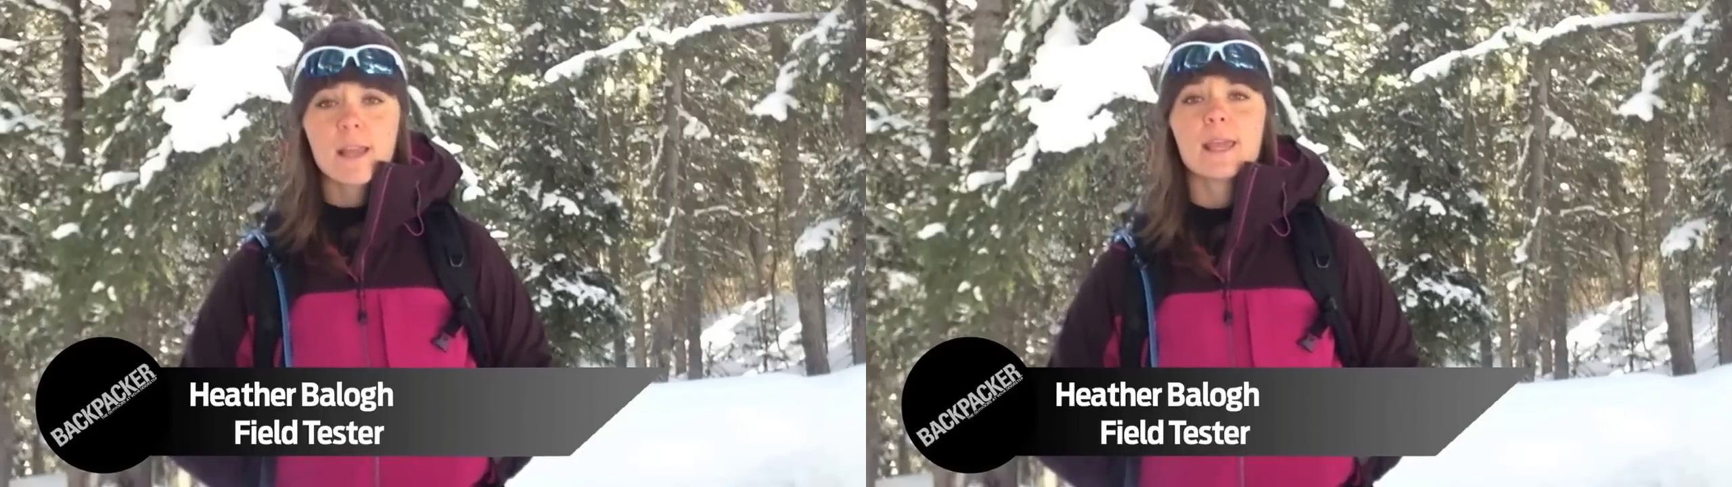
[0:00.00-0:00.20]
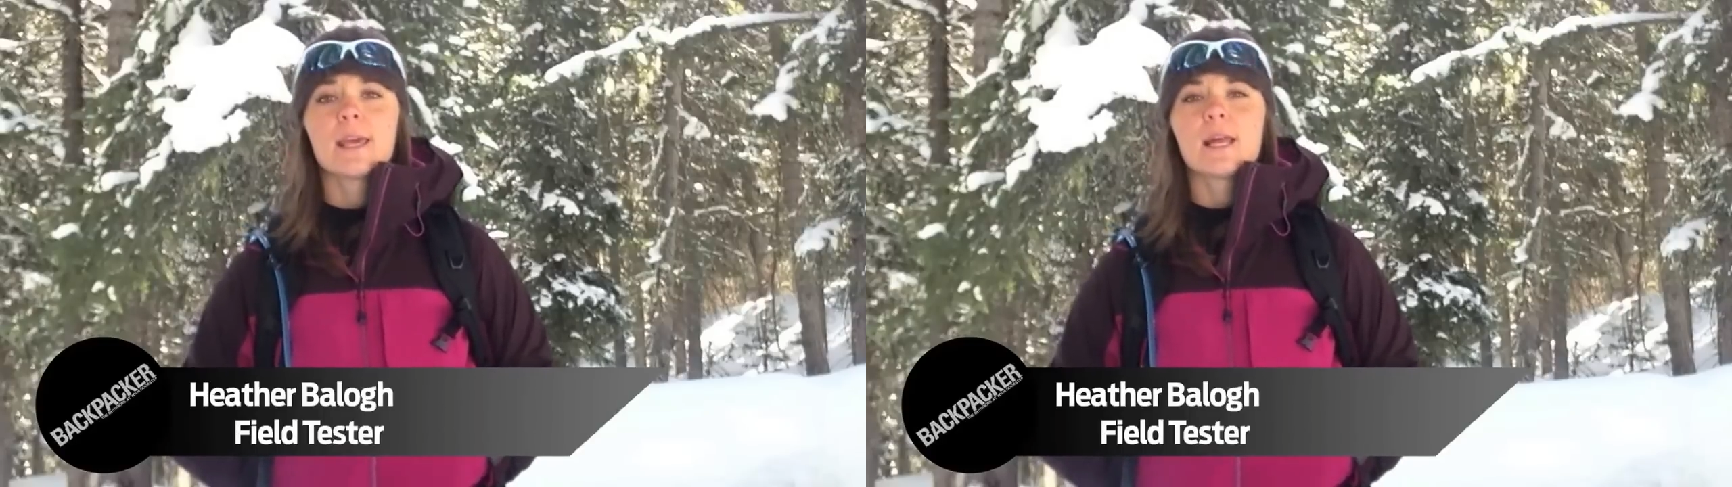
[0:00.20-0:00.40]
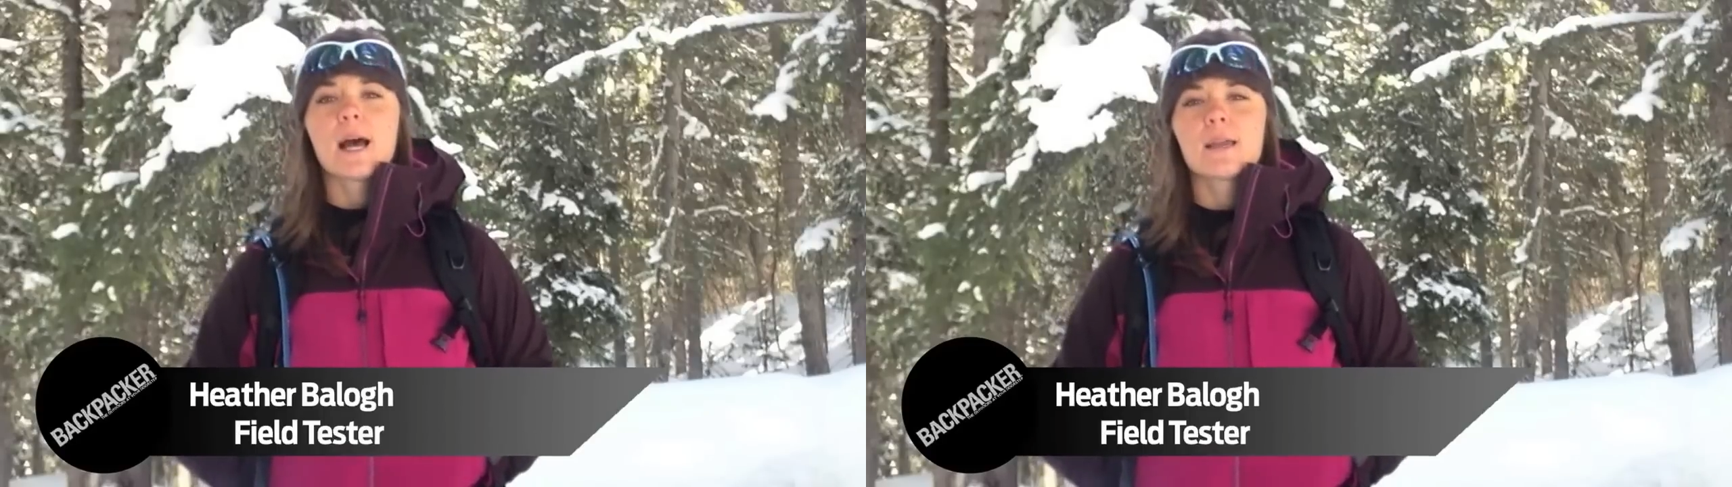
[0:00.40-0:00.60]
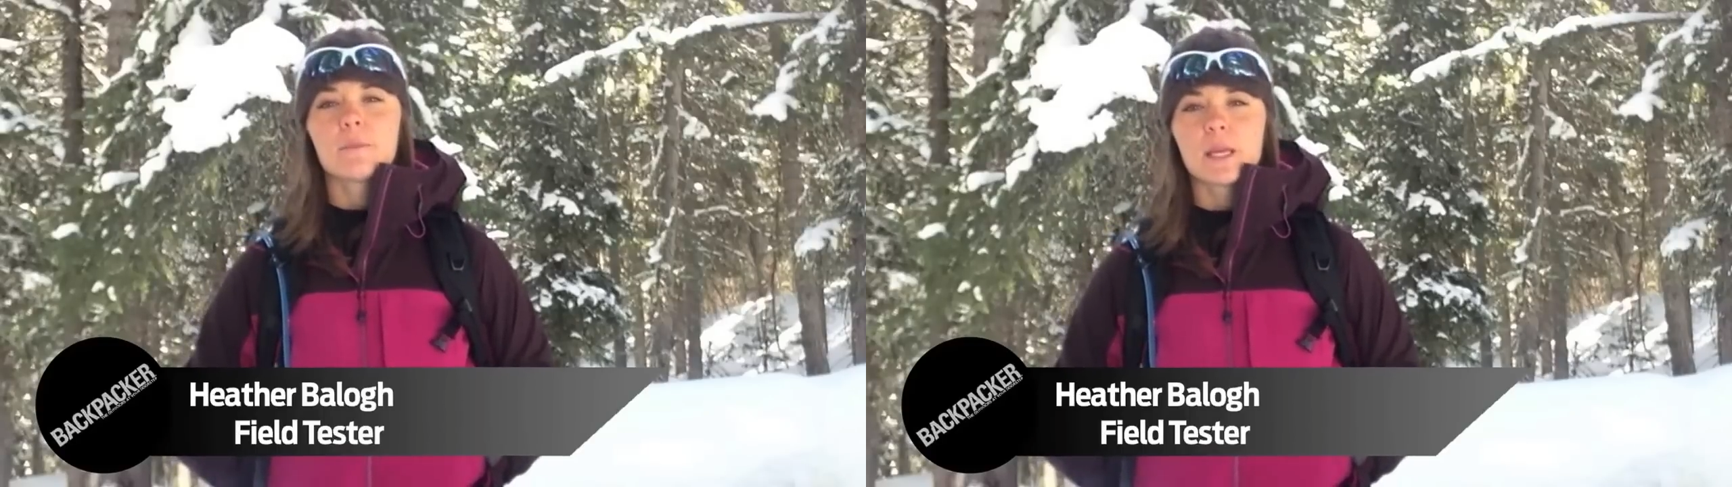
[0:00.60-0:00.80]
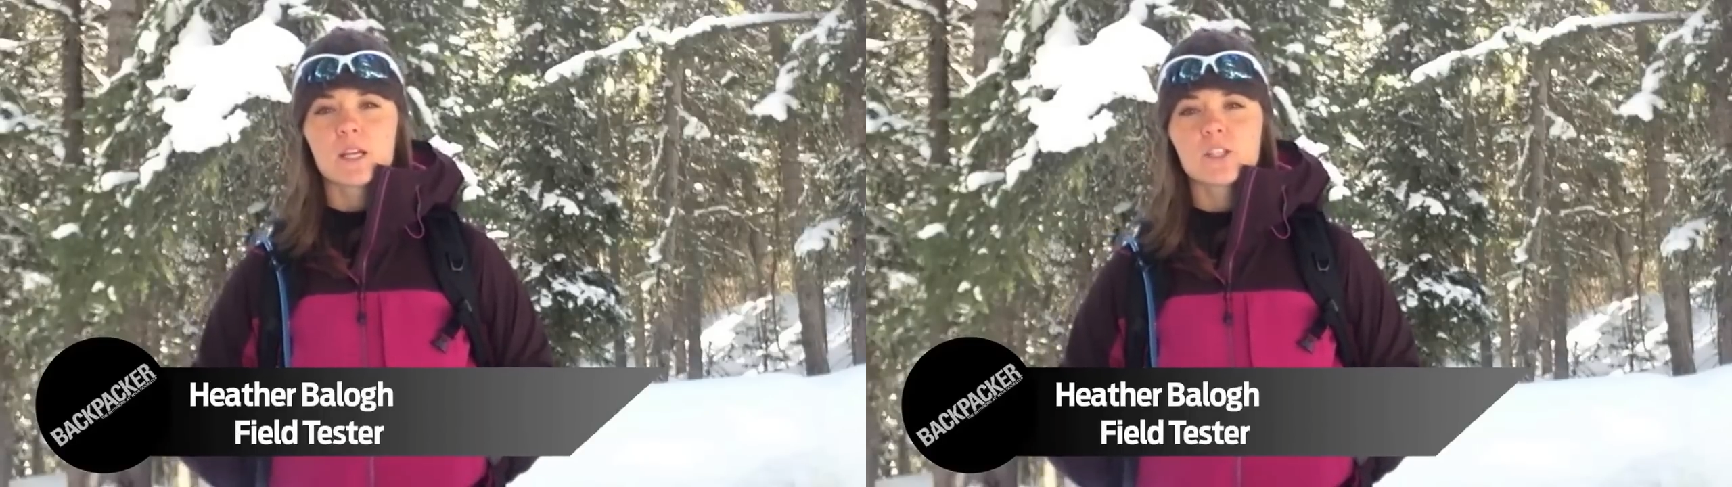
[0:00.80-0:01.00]
and I am
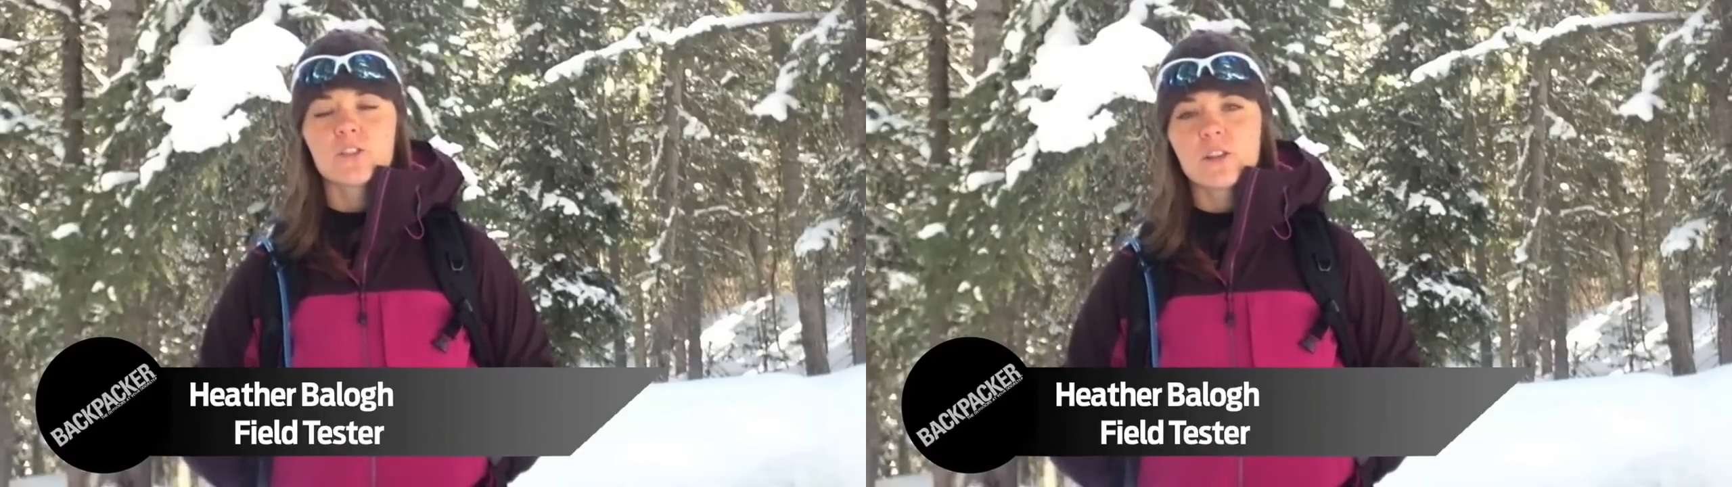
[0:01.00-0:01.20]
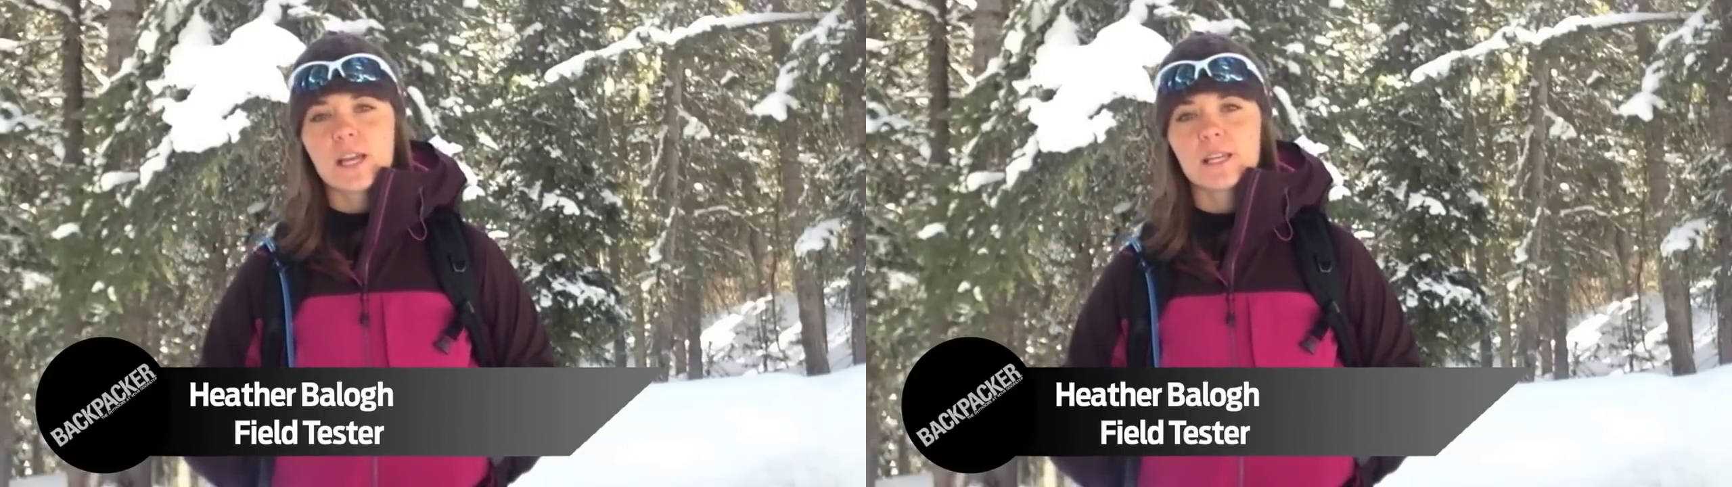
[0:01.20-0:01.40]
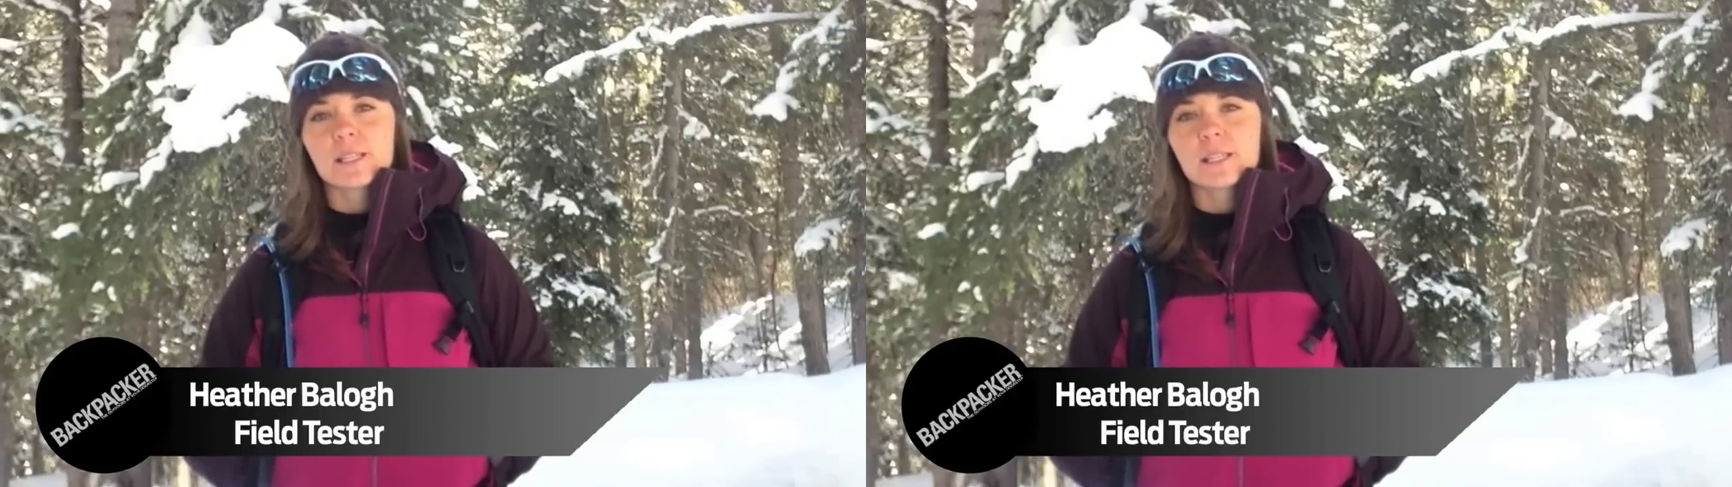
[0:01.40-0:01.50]
here today